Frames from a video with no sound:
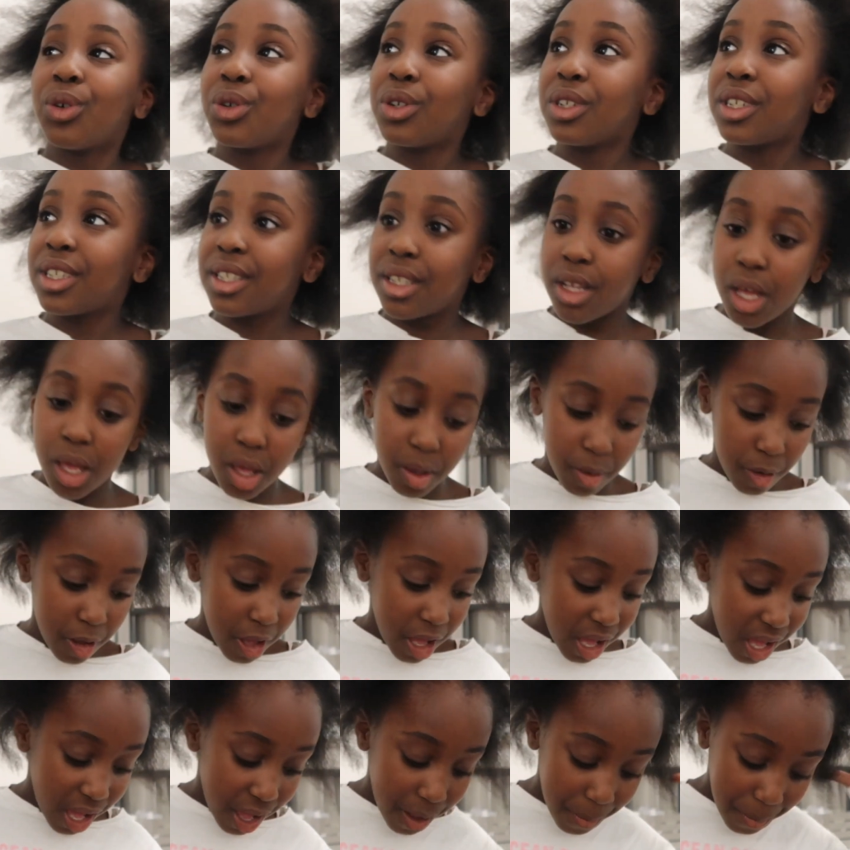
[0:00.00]
same. Fair
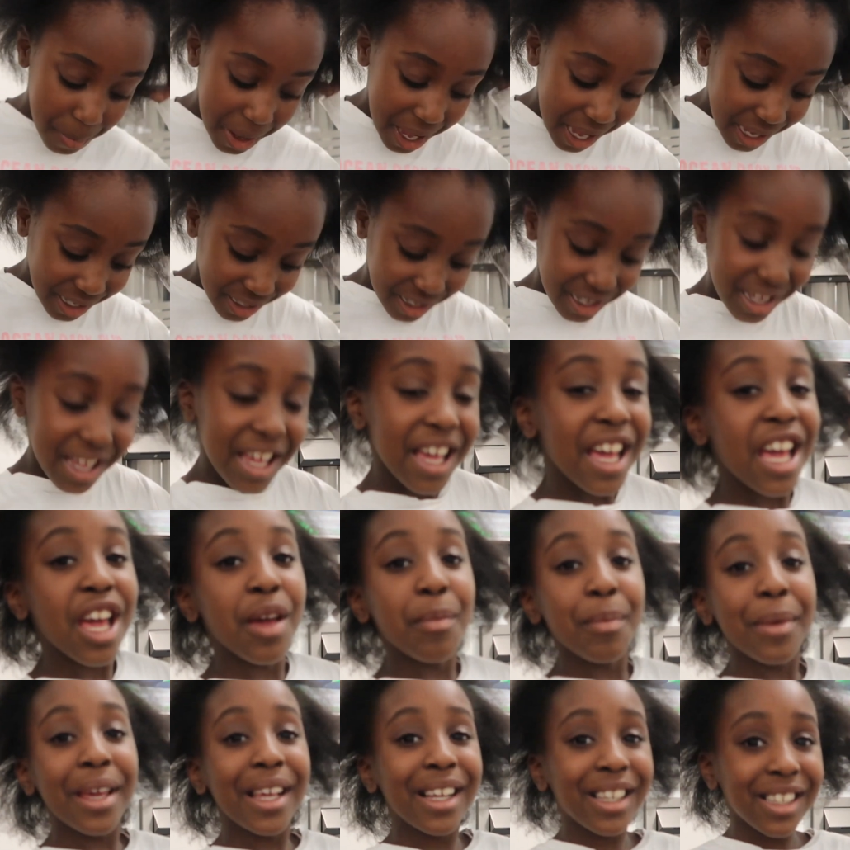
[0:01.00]
enough. Fair enough.
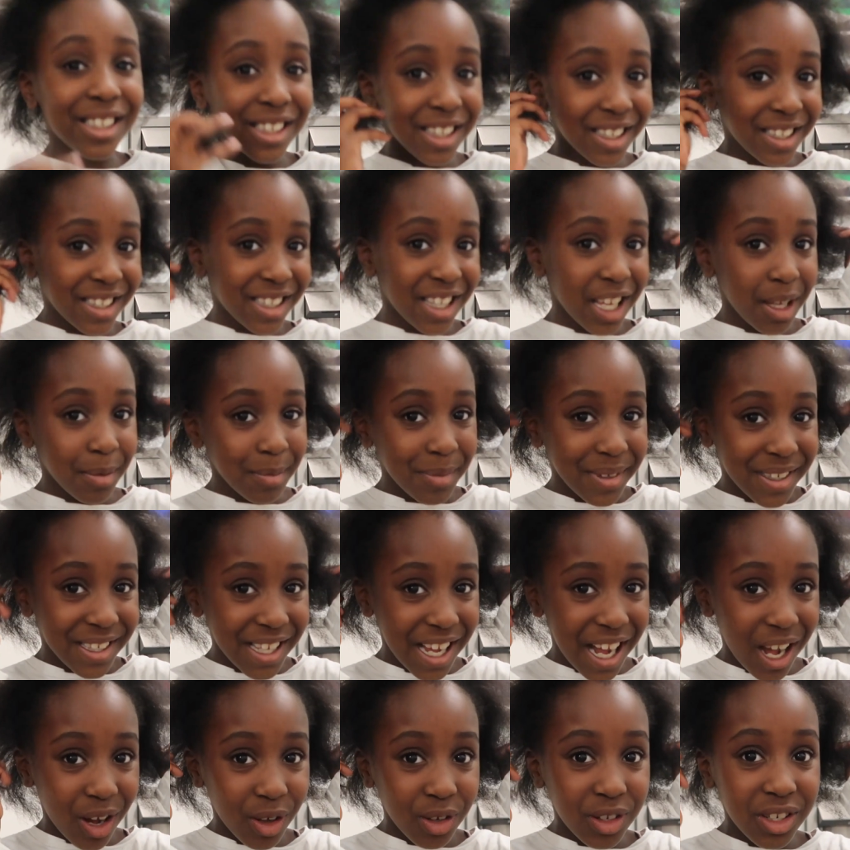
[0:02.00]
It makes the same
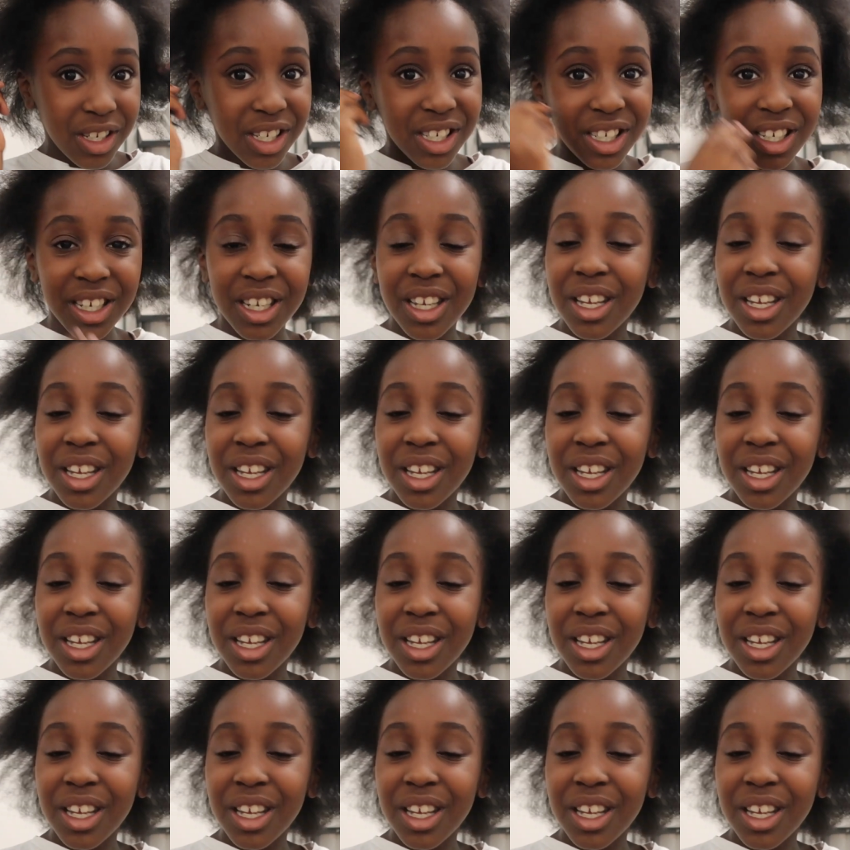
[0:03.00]
sound,